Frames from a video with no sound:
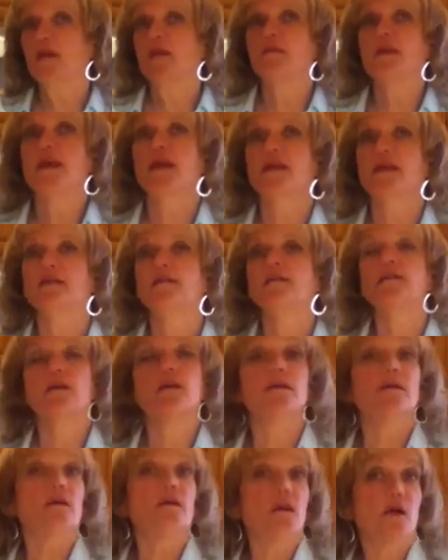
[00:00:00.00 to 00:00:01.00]
Then
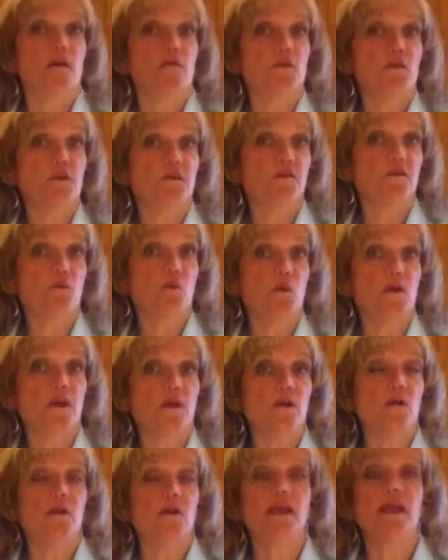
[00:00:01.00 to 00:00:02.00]
cover with
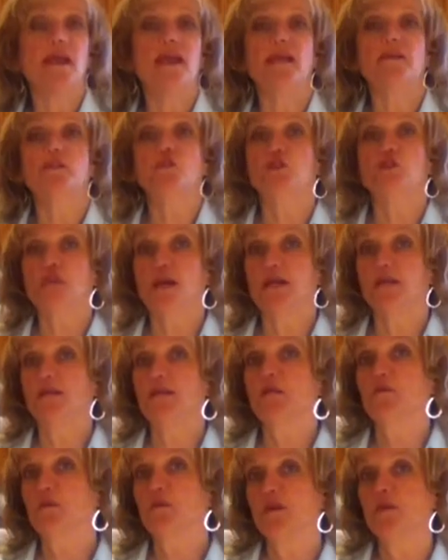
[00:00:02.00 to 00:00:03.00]
foil and
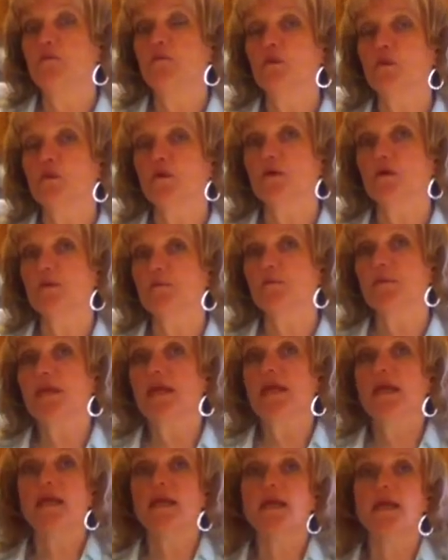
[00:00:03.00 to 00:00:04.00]
gently rewarm
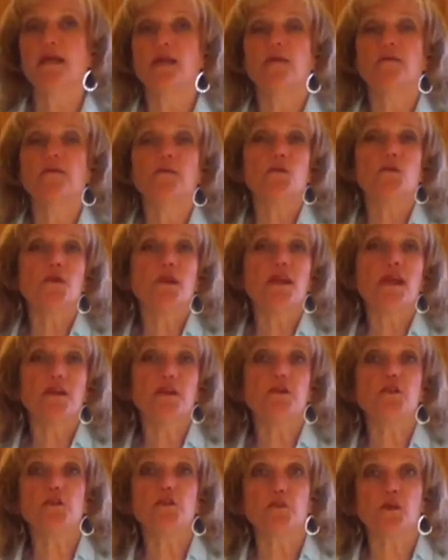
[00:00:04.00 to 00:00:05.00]
in a
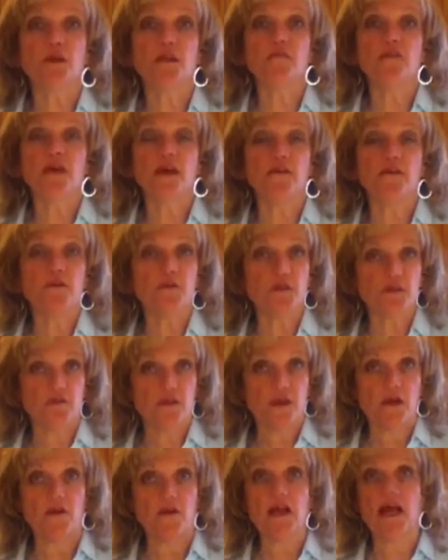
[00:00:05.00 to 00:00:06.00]
325 degree
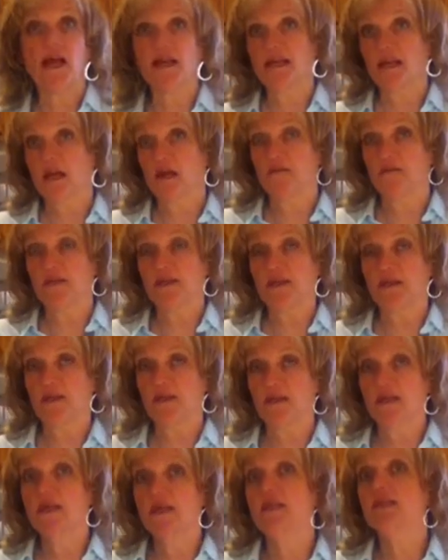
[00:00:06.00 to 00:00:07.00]
Fahrenheit oven,
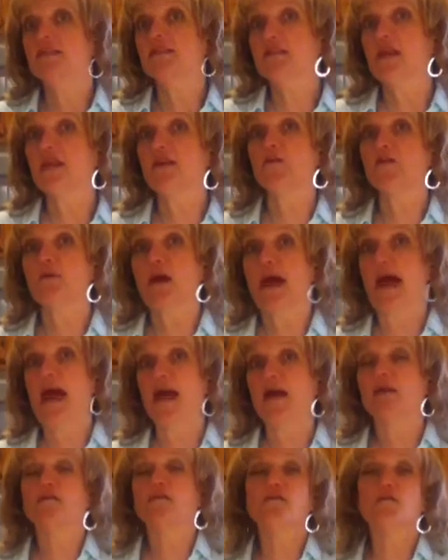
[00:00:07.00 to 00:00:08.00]
center
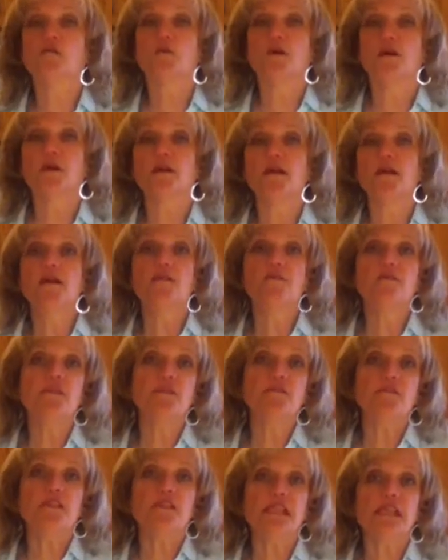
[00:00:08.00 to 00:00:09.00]
rack for
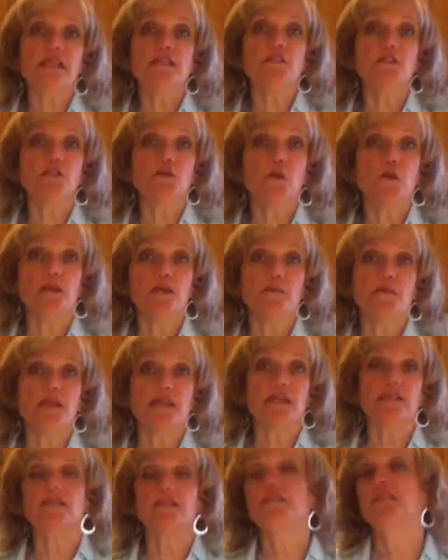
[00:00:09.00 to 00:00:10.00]
15 to 20
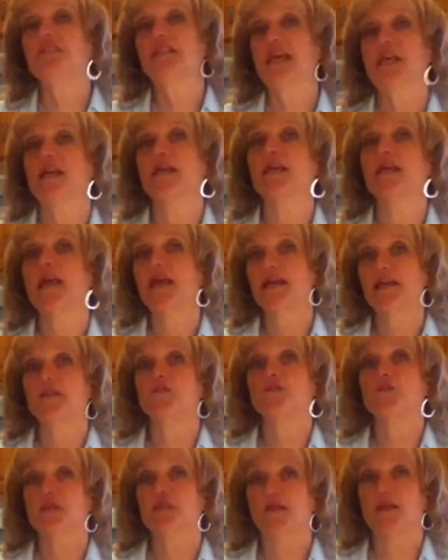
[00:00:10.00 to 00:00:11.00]
minutes to take any
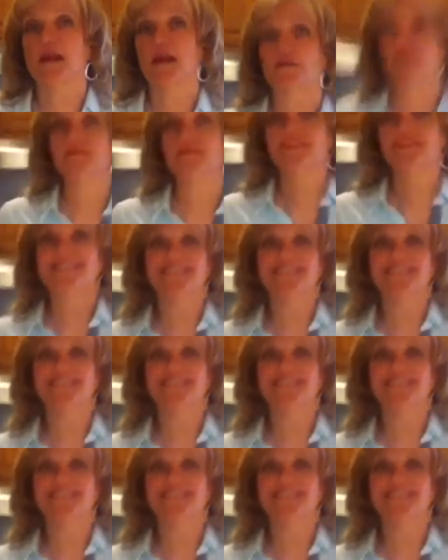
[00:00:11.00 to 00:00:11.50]
chill out.